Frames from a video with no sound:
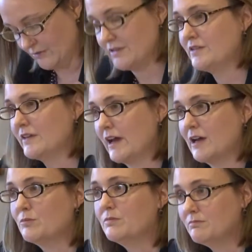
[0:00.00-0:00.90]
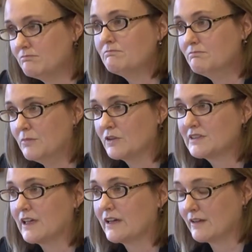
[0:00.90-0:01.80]
they would do that
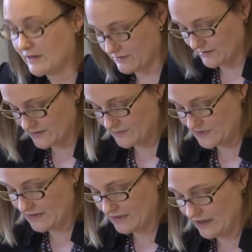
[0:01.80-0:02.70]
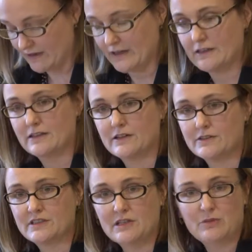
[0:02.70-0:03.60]
most likely through a subsidiary in
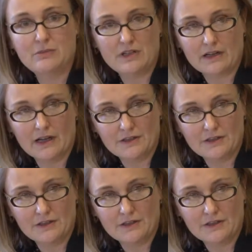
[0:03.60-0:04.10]
another TPP